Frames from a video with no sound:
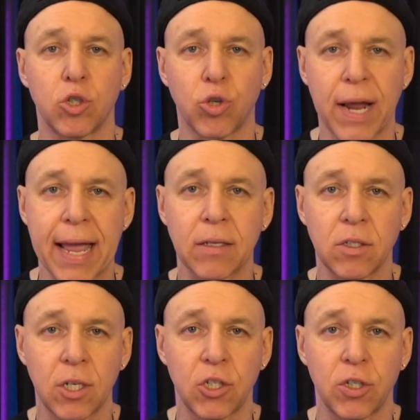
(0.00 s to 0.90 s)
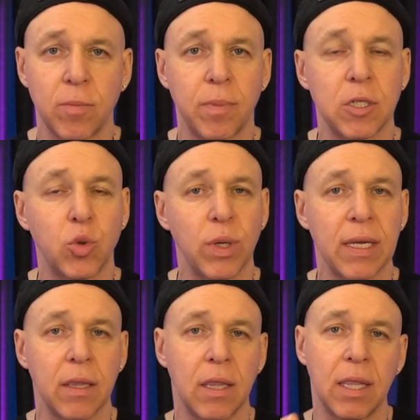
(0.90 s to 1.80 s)
transition
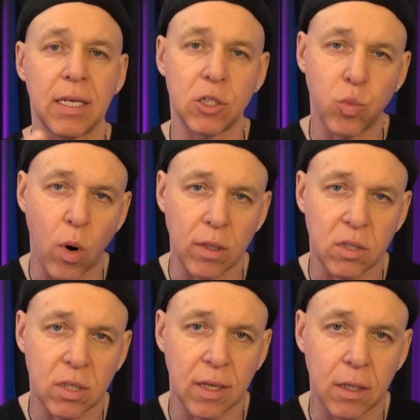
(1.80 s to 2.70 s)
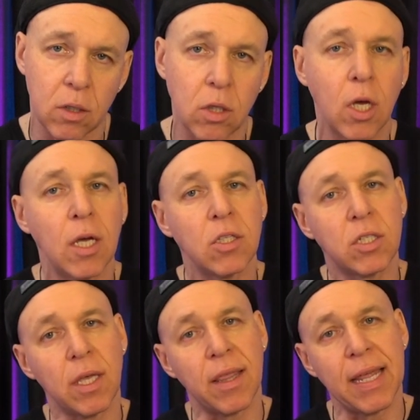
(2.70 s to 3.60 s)
between this one skill
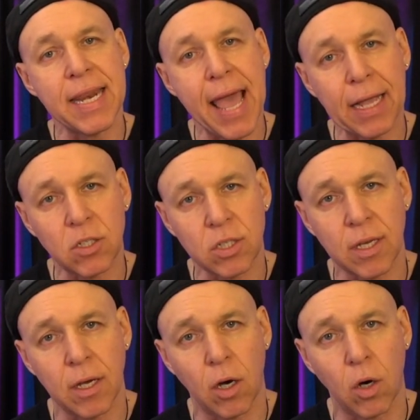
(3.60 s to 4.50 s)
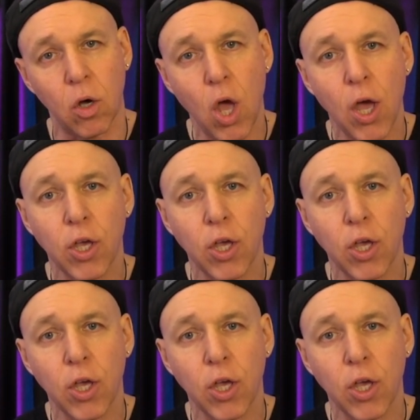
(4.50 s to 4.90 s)
to the next skill,